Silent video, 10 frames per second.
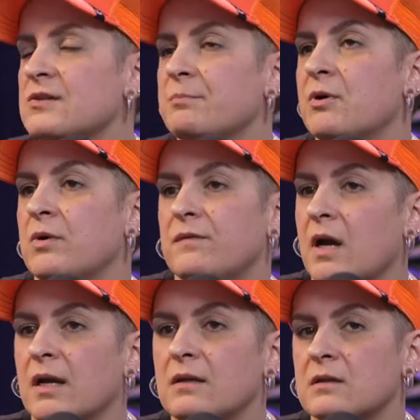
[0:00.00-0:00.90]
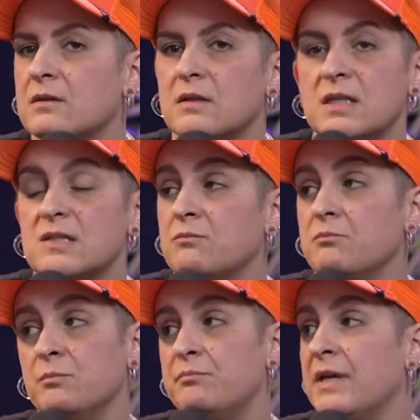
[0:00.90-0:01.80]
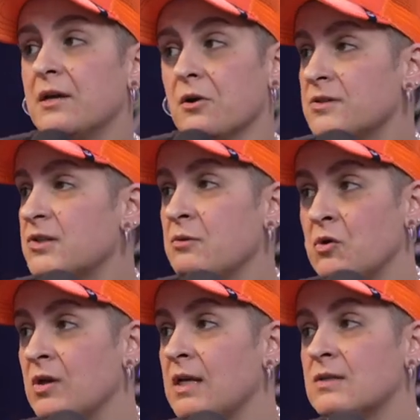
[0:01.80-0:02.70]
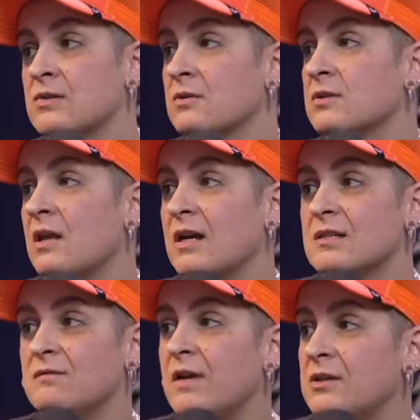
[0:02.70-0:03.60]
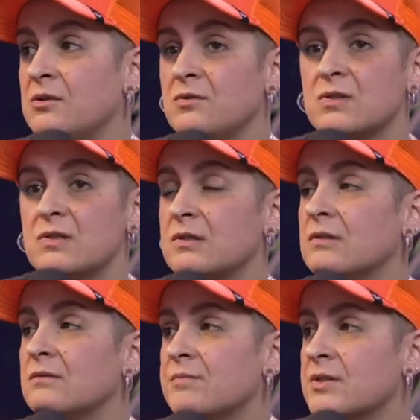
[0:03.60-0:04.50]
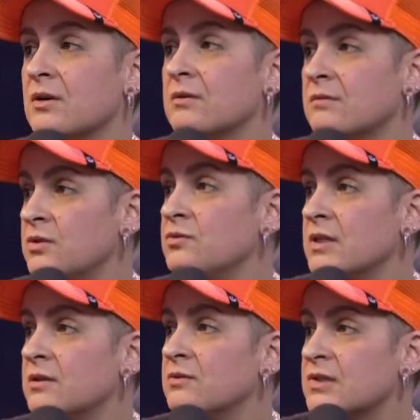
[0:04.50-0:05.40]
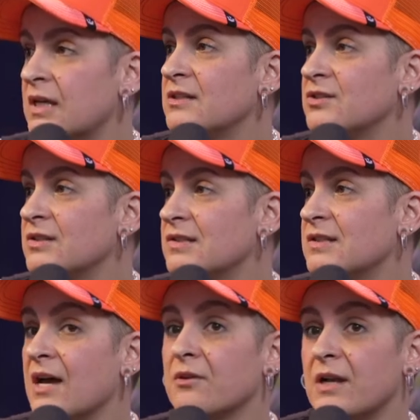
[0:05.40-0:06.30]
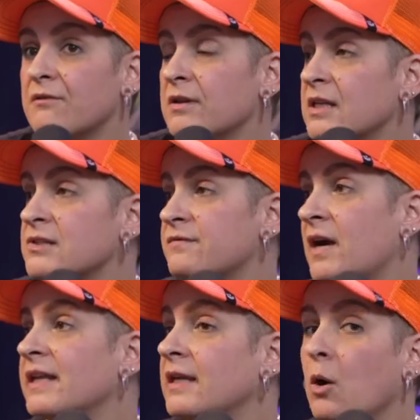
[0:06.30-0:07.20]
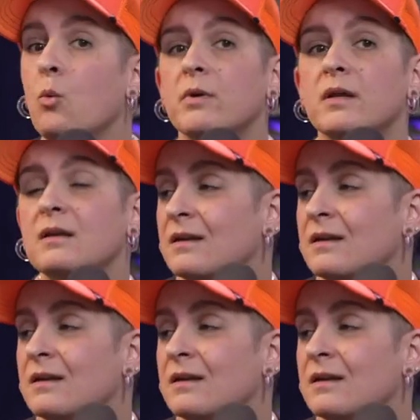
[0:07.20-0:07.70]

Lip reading: But we've got, it's a big arts community, so there's lots of venues to start using those stages now that everything's finally open.